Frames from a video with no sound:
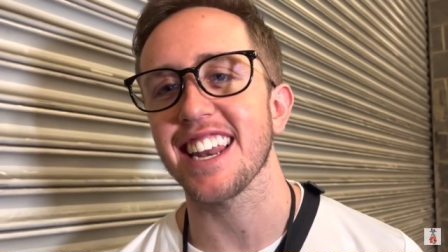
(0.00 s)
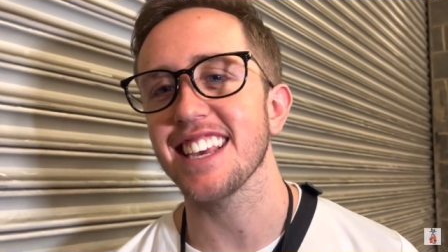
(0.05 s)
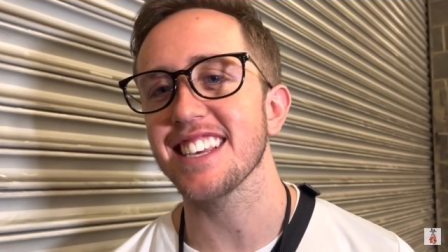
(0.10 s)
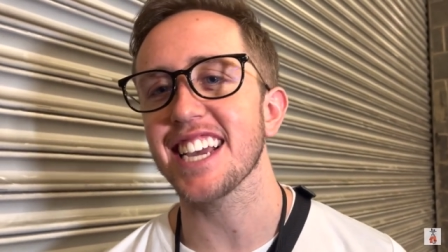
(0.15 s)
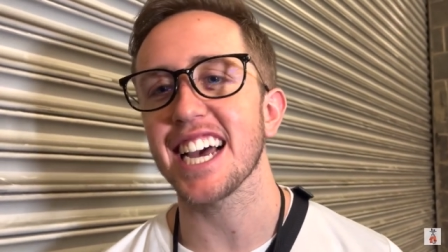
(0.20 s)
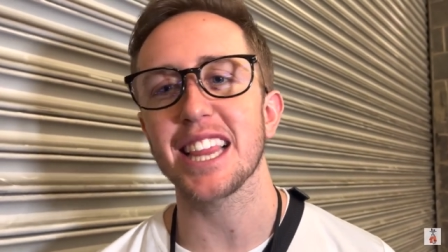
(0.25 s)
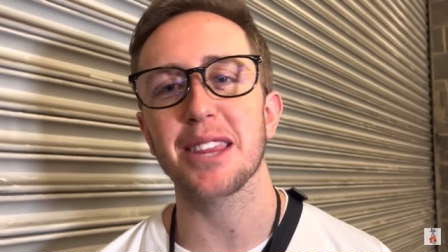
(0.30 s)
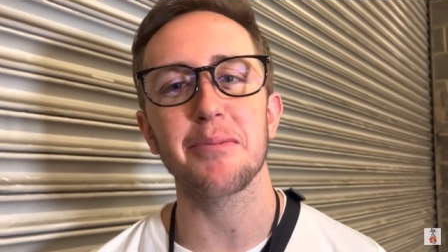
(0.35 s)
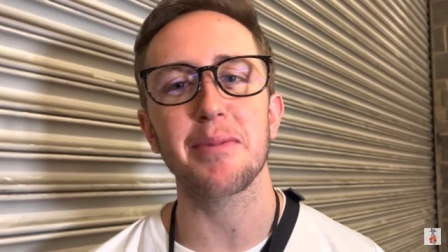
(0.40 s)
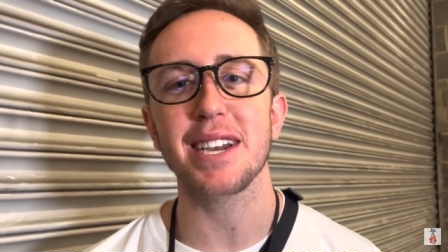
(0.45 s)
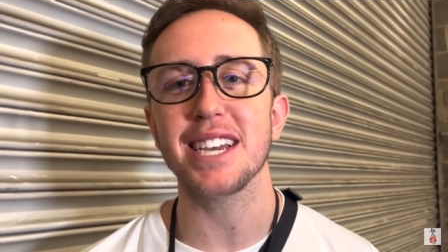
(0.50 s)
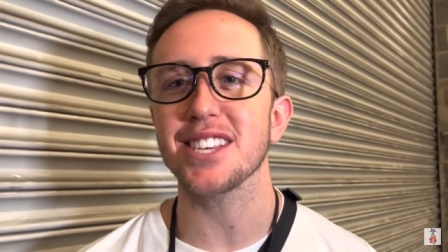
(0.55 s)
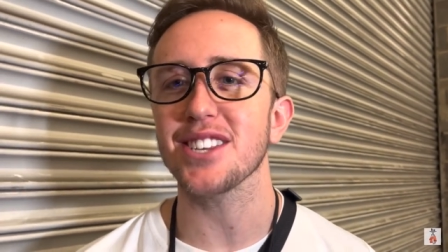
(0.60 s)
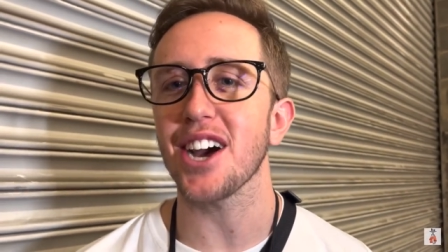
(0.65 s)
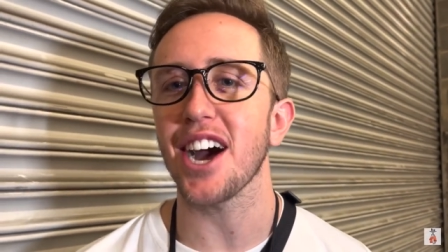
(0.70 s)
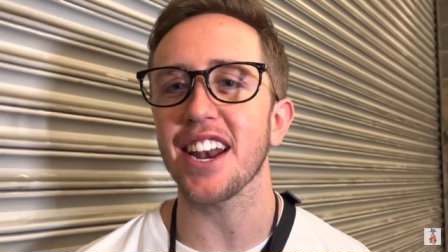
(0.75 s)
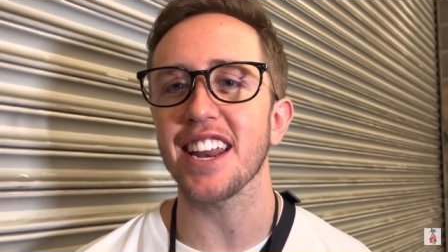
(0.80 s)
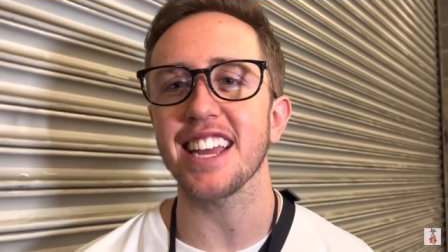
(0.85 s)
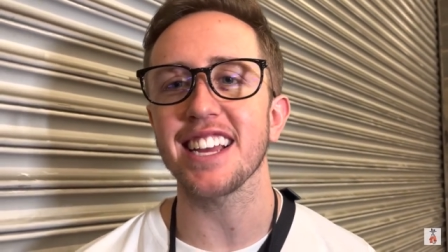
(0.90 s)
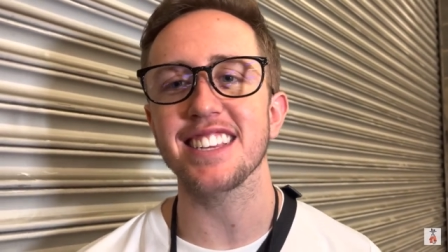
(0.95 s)
He's got the biggest
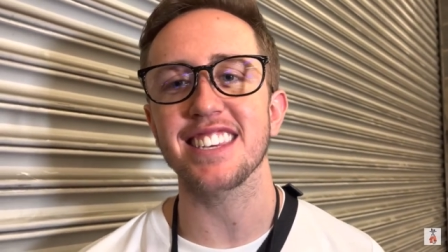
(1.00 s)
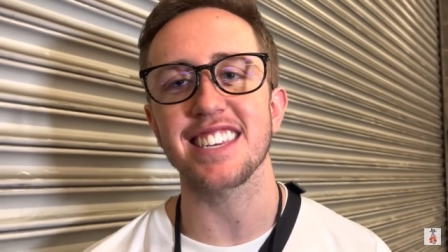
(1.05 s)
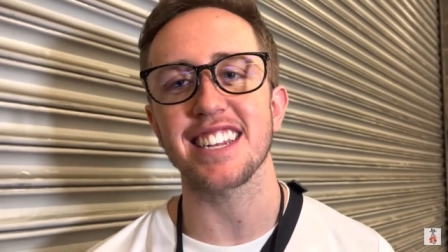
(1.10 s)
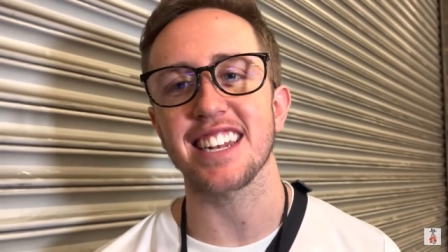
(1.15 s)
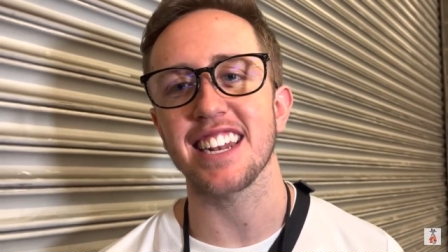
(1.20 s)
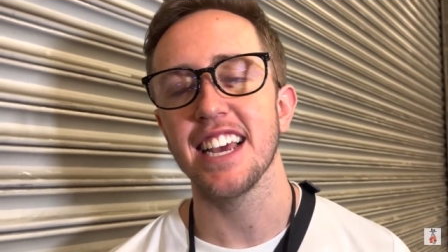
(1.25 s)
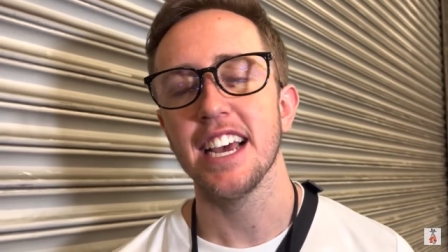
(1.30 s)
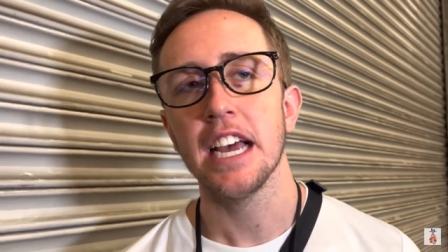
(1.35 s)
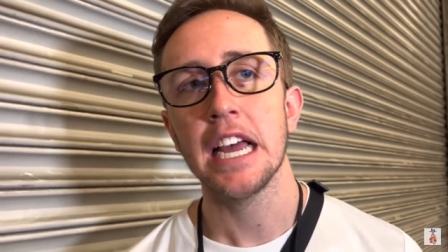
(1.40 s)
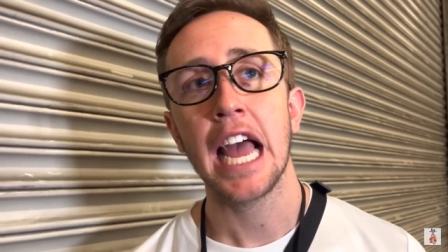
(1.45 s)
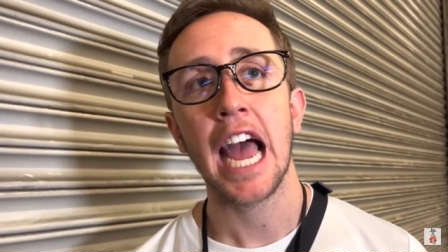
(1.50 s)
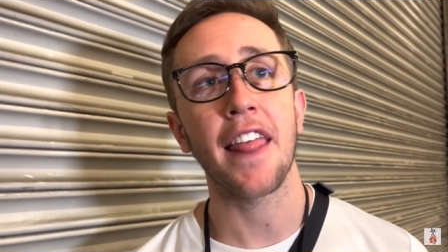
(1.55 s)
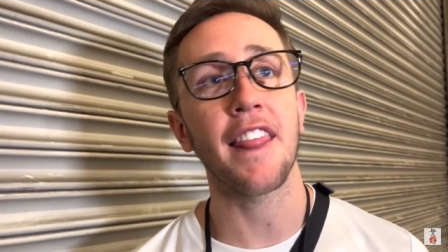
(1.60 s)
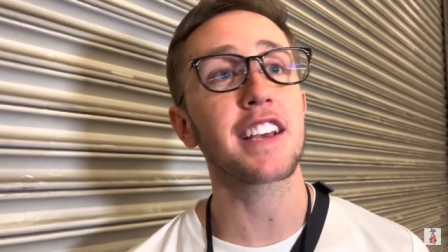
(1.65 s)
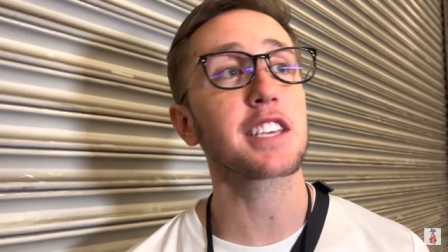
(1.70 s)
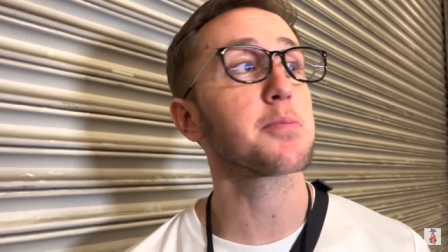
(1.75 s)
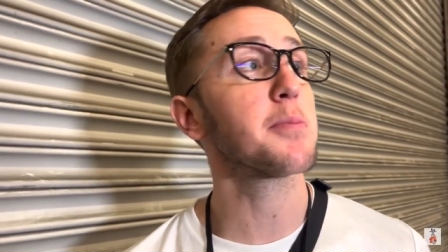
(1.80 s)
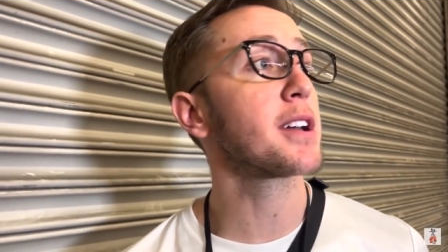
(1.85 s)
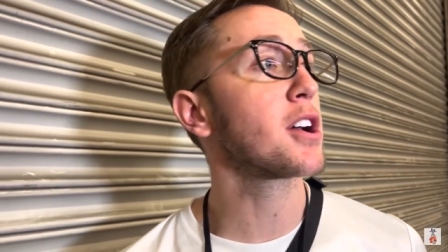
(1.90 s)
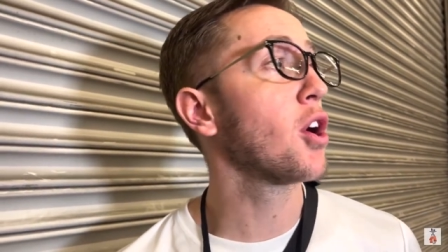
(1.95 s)
audience, and, and
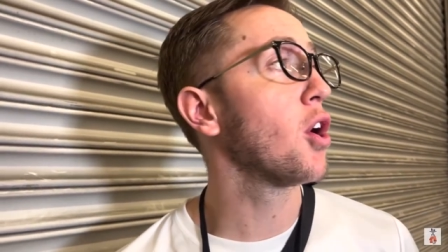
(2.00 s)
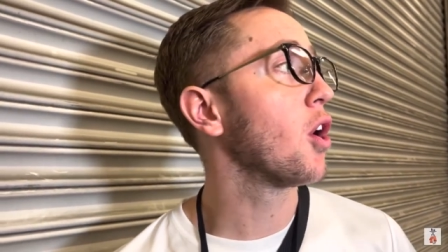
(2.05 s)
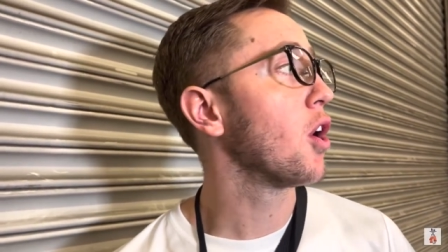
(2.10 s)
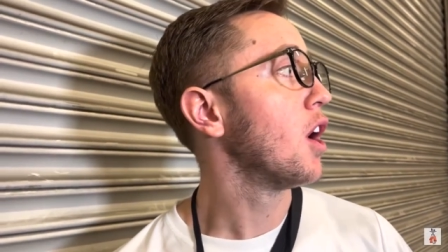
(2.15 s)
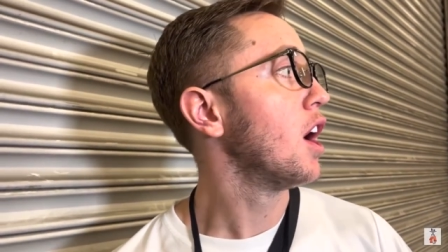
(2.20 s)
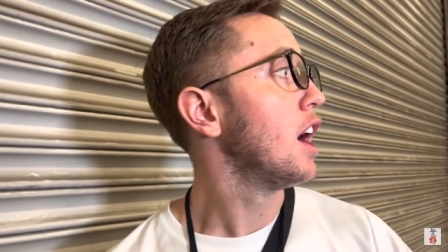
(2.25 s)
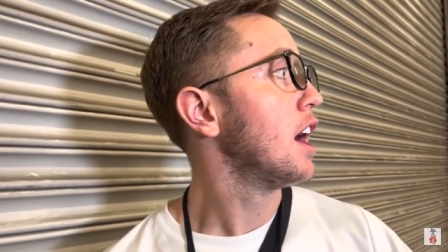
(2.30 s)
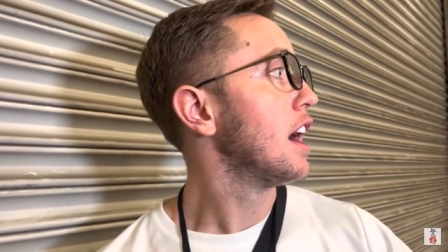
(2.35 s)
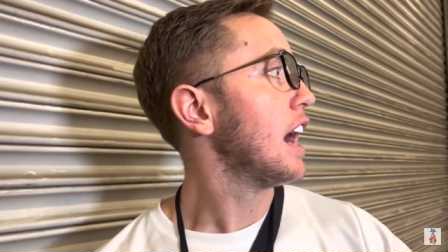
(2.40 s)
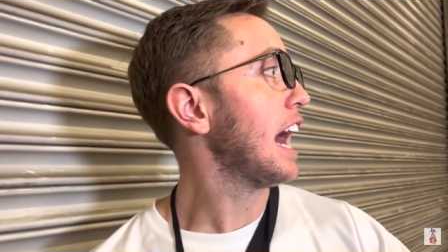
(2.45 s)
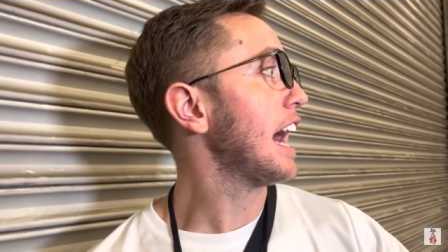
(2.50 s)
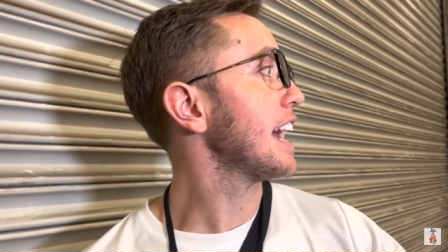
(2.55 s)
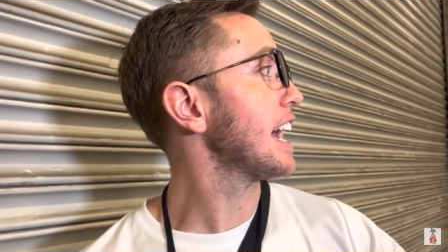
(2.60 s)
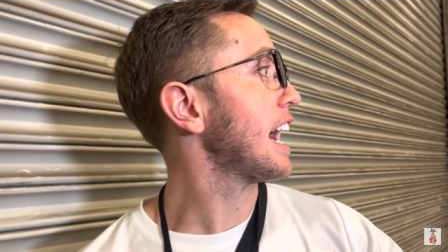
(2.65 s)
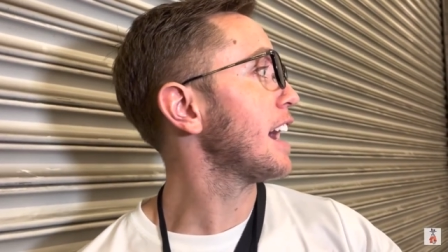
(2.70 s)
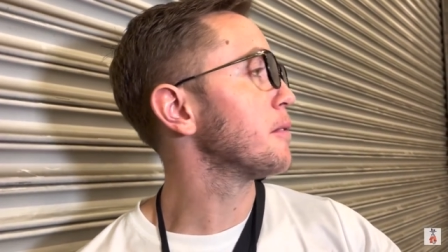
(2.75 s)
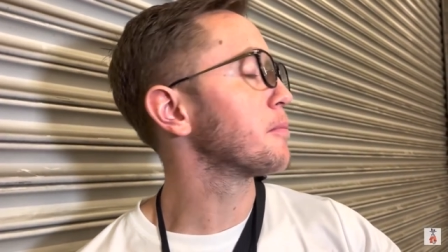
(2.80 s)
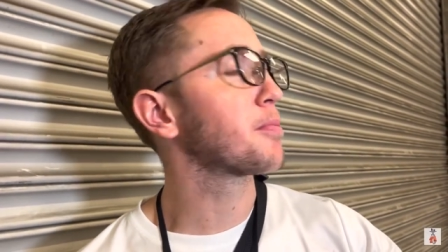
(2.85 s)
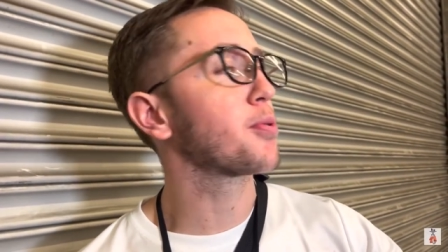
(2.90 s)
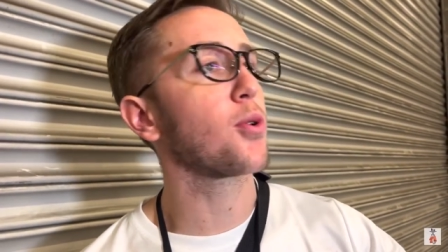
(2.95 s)
that's my goal. I,
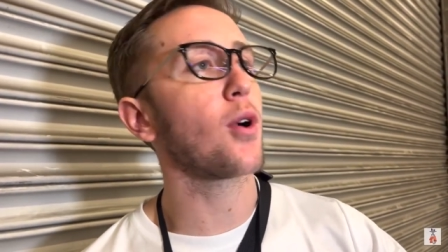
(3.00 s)
I'm